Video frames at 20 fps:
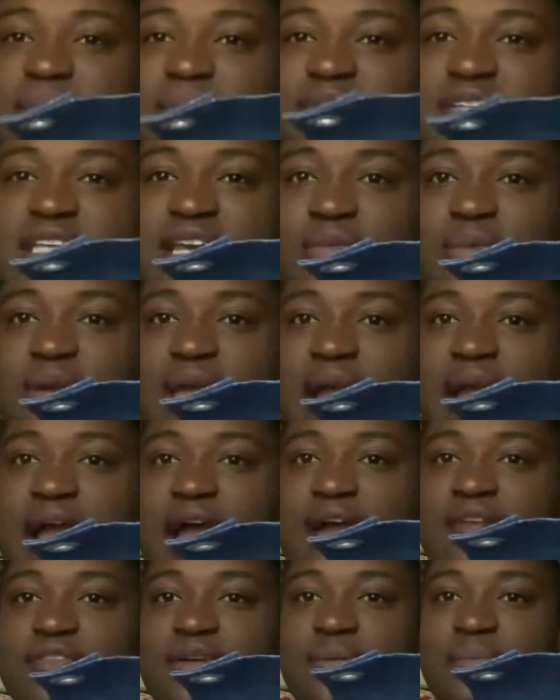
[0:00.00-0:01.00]
of tent we
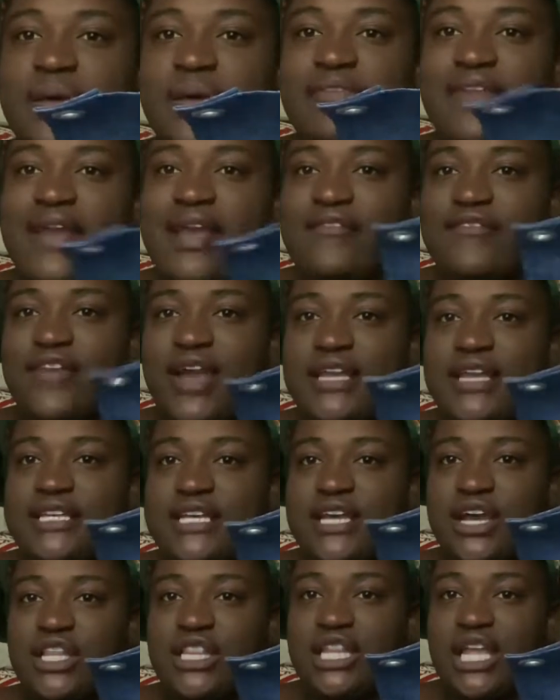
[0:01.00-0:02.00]
have, but if I can find it
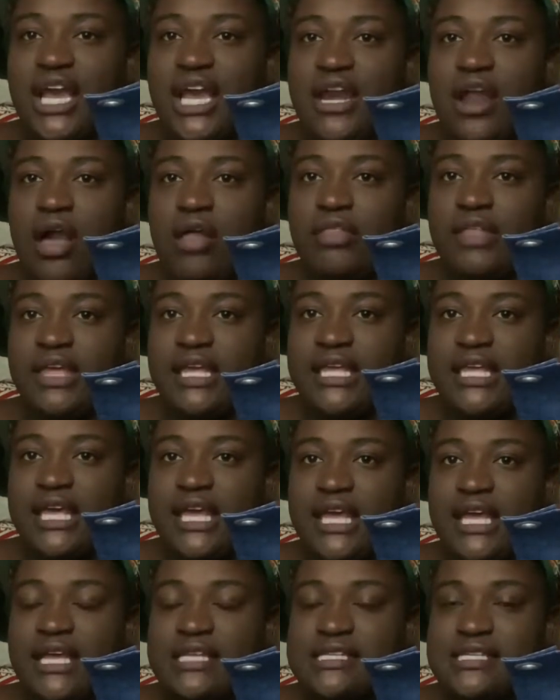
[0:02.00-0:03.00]
online, I'll link
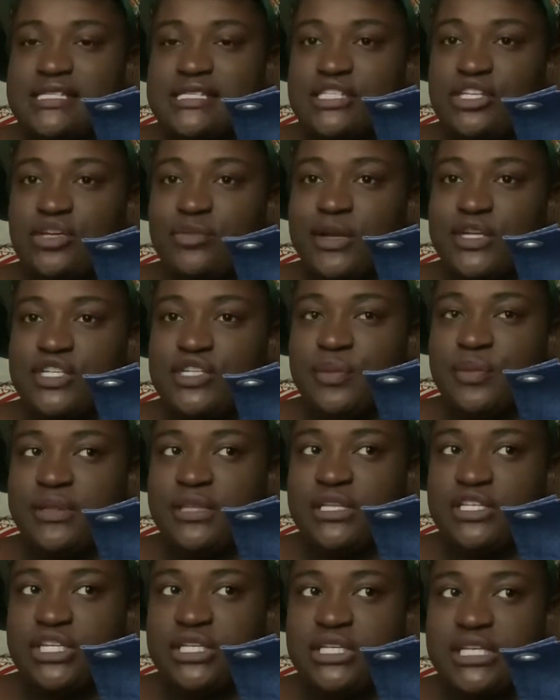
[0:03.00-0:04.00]
it because it's too much to put
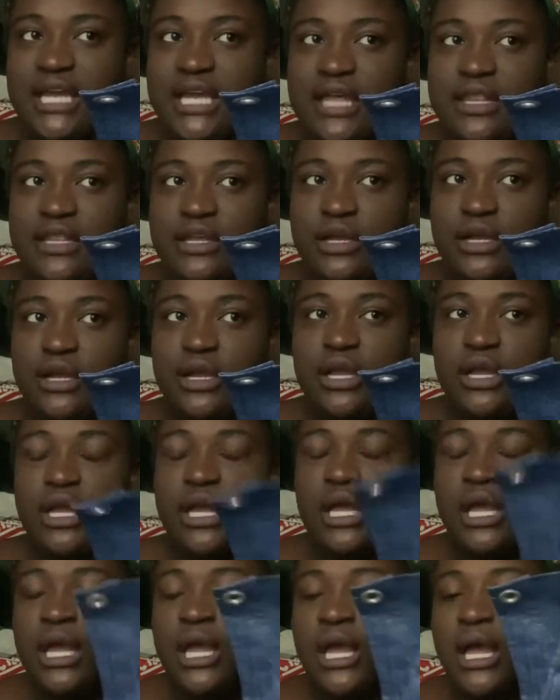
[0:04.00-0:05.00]
this shit together.
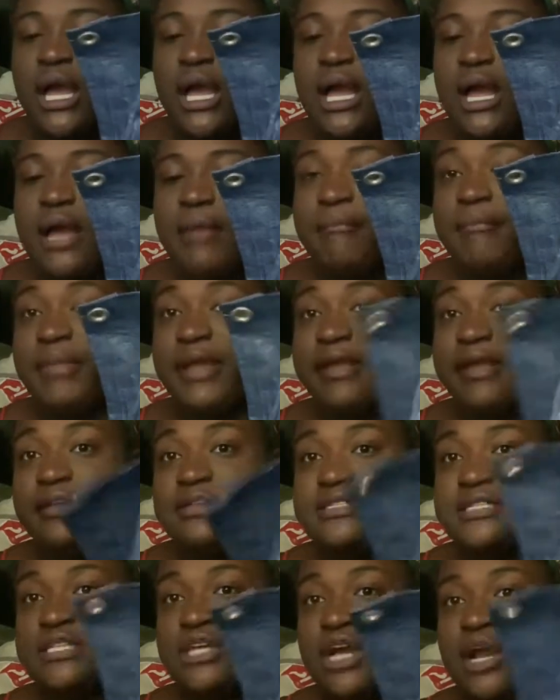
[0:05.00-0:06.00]
But here's
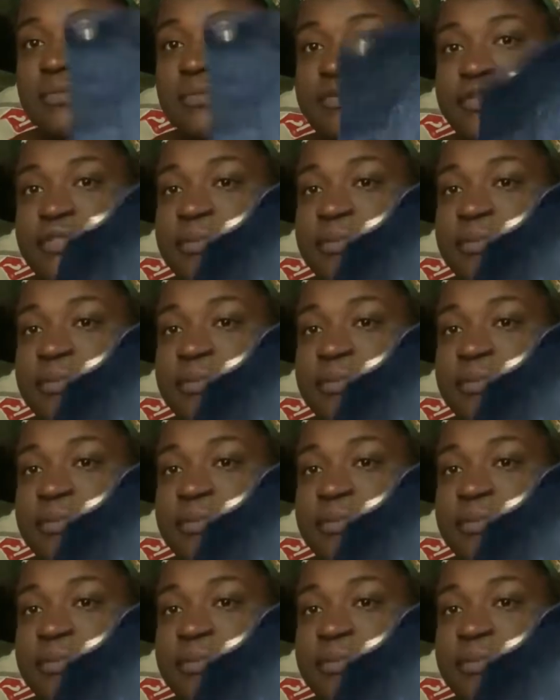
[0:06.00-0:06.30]
a tarp for the